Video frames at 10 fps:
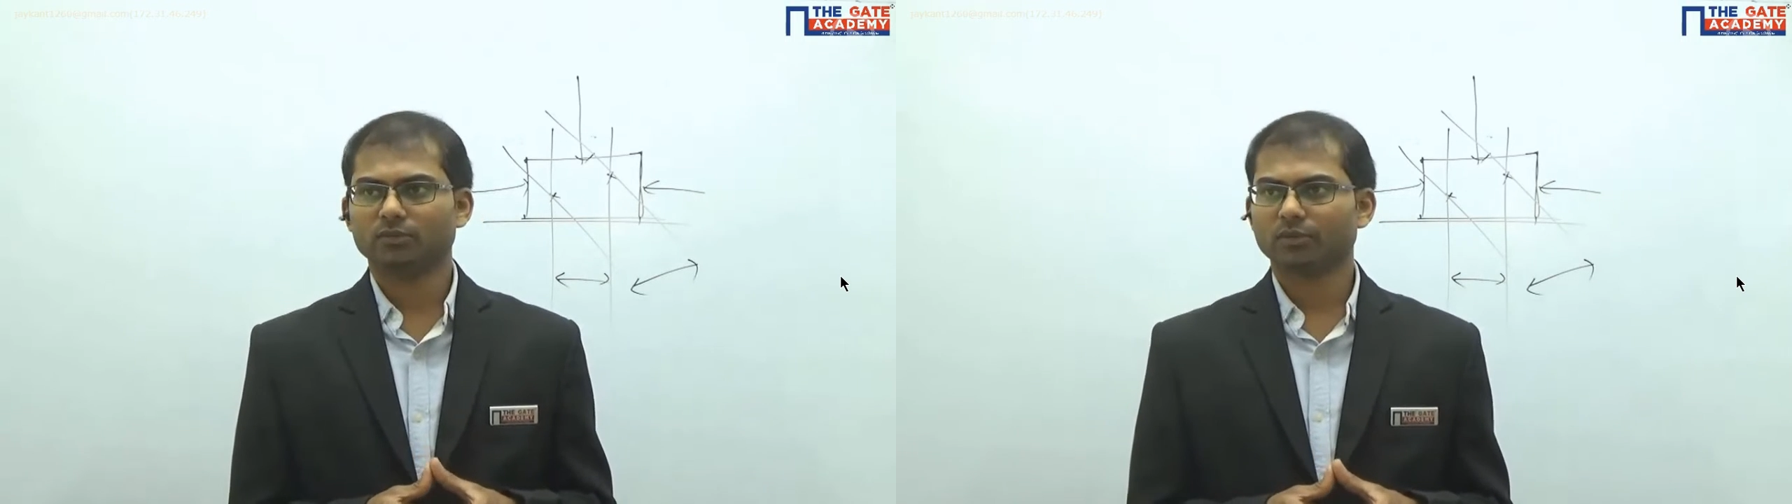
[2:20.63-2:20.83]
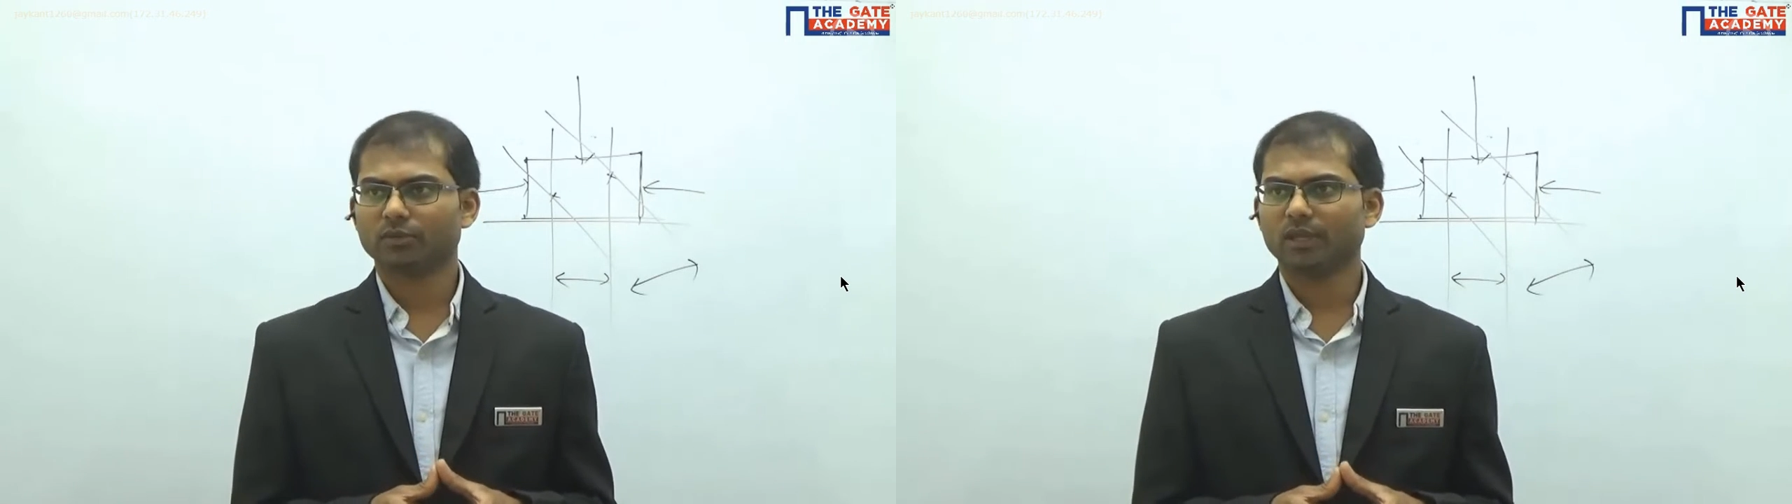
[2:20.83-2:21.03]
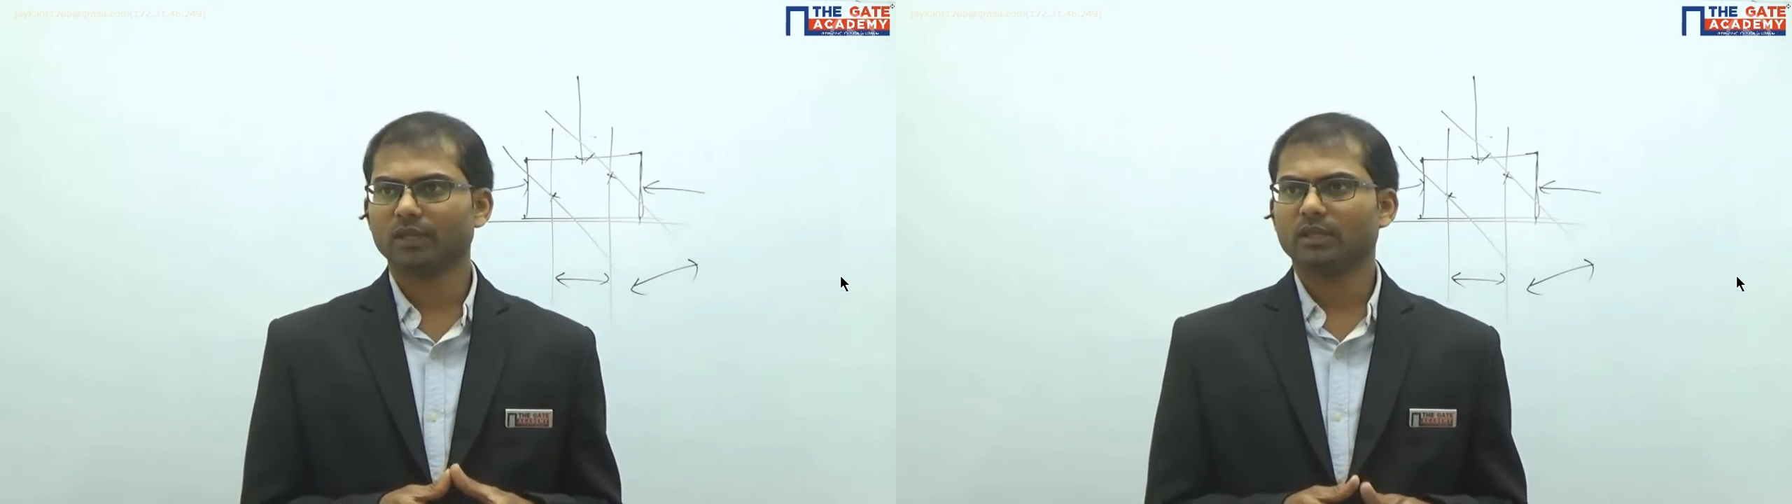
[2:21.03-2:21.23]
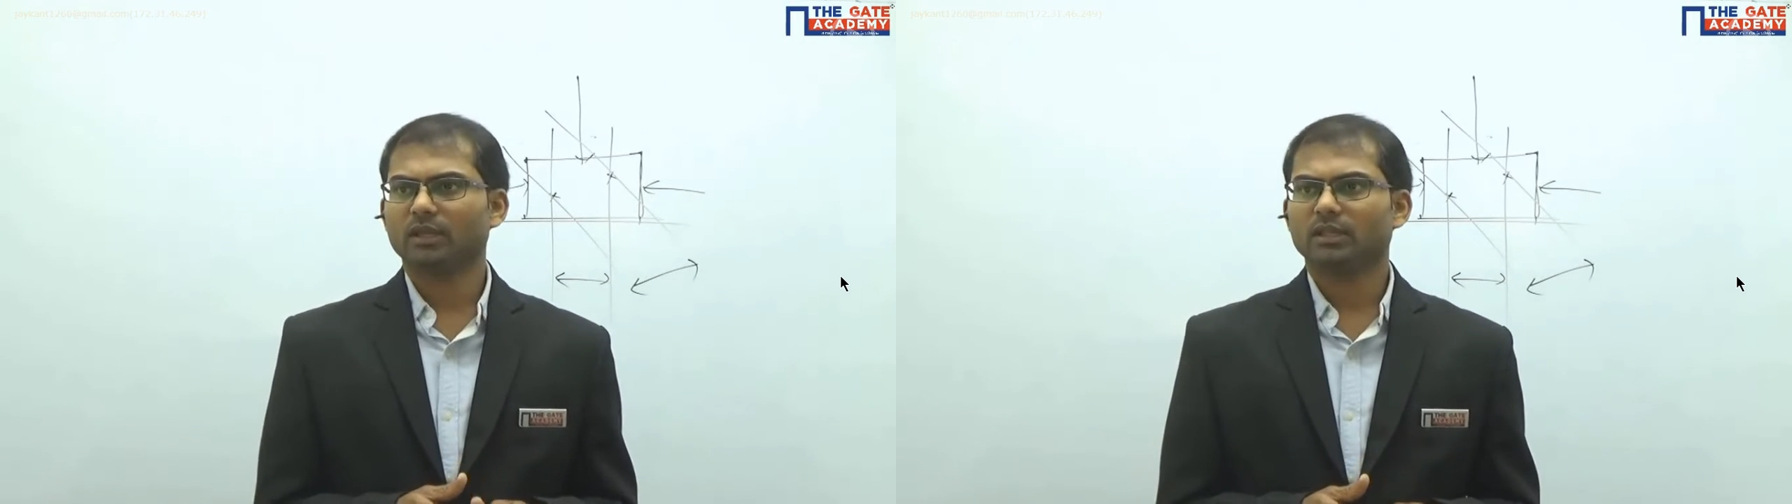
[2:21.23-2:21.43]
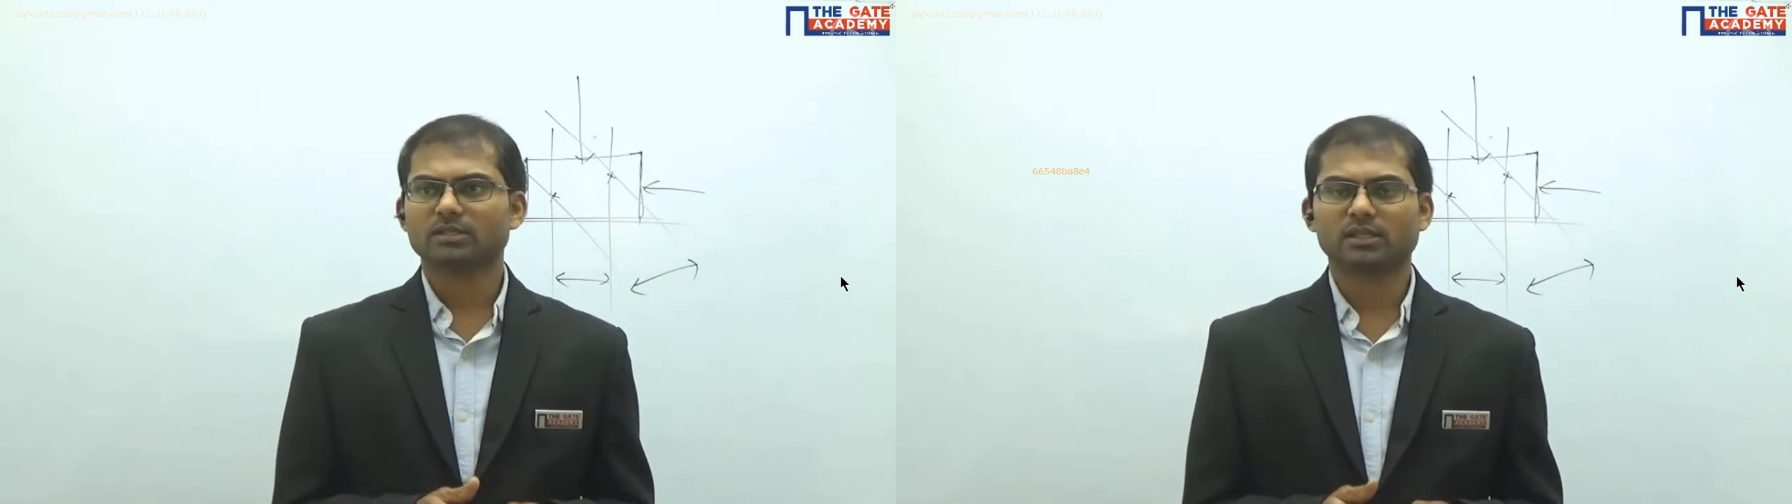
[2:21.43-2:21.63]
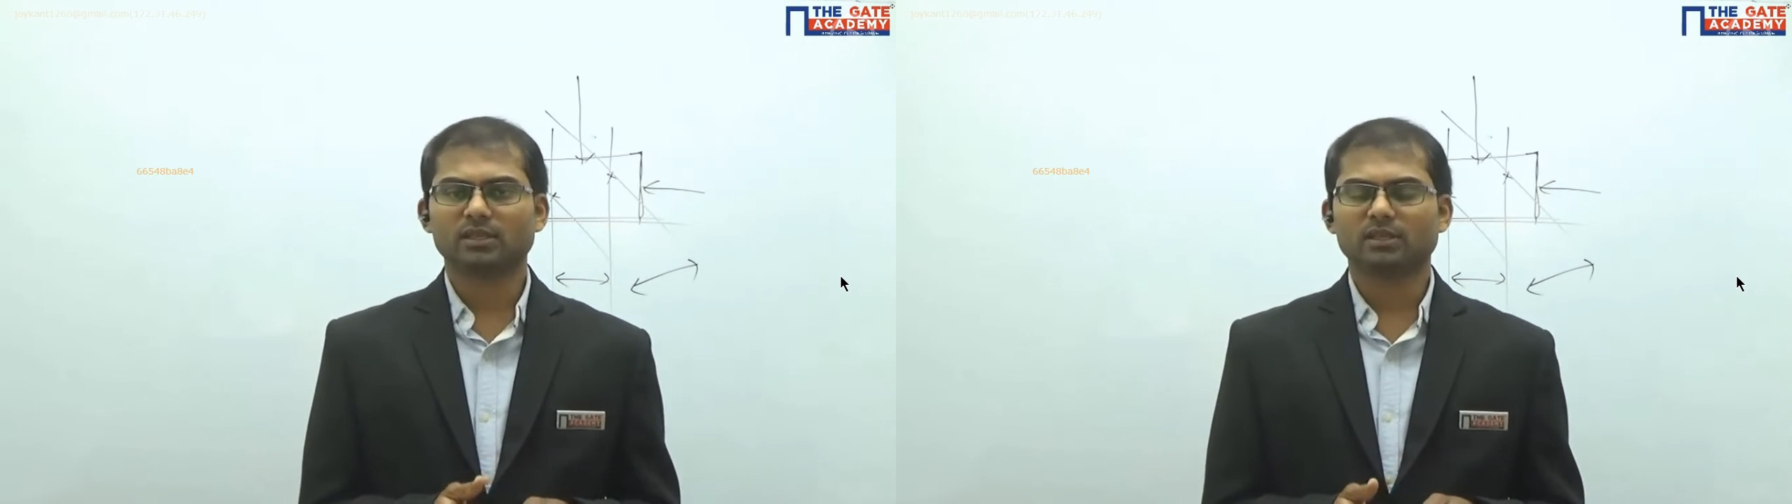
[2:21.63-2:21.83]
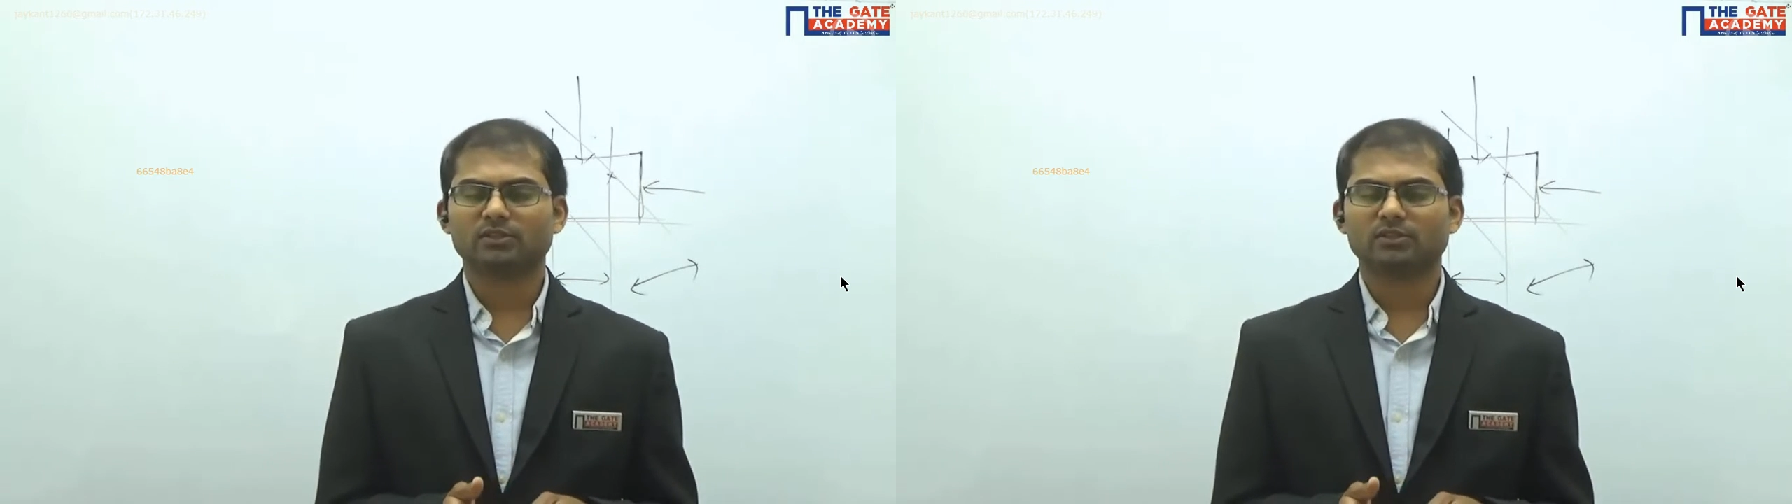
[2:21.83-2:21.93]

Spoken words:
Okay, that's the thing here.